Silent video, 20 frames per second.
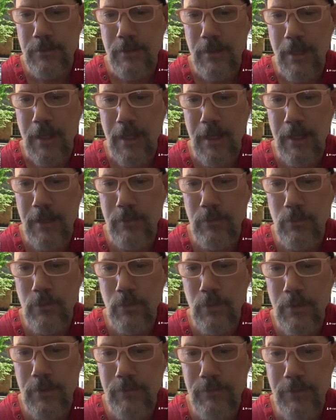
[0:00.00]
and
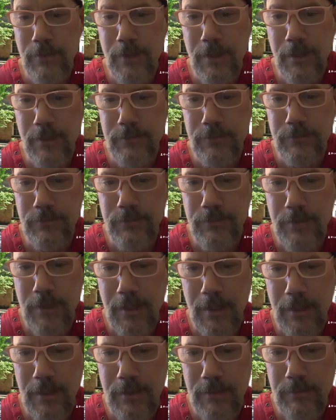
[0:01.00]
one of the cousins
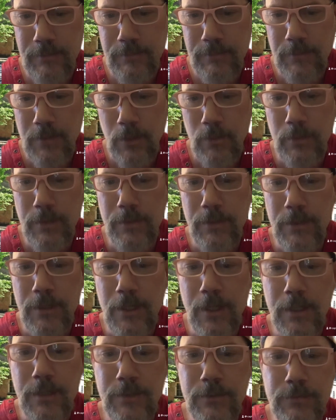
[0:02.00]
dead. Only the
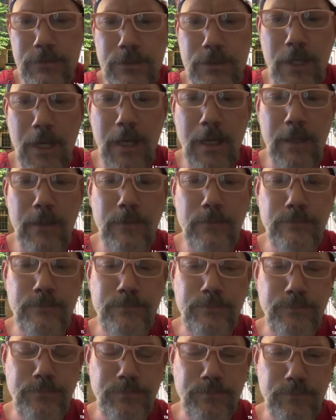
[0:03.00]
youngest child
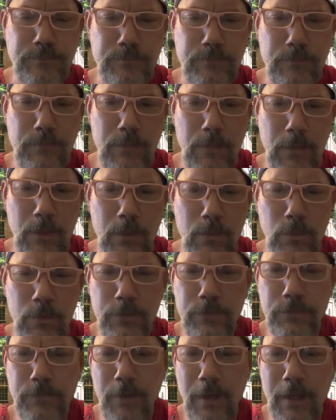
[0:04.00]

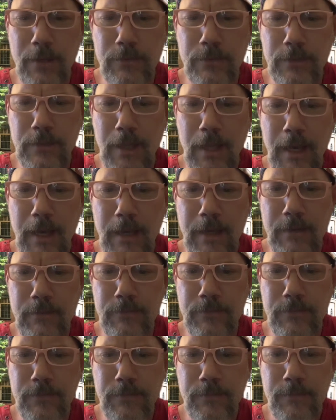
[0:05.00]
was found
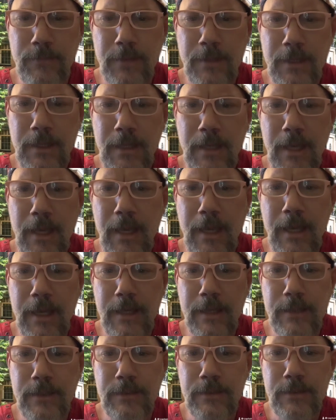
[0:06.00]
alive,
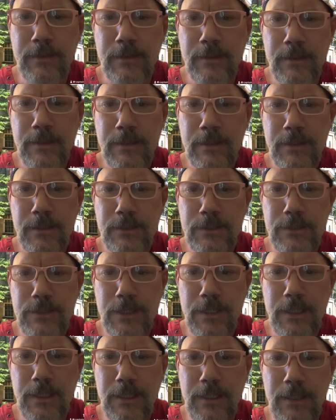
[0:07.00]
and
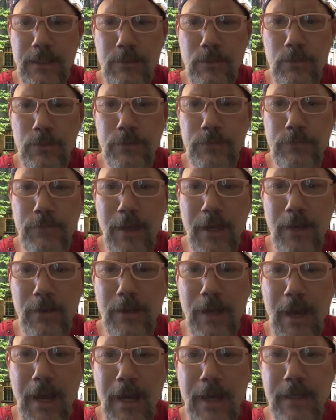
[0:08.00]
she was found
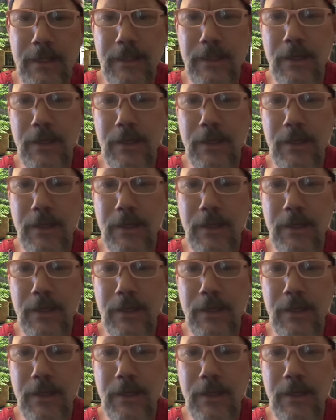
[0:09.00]
hiding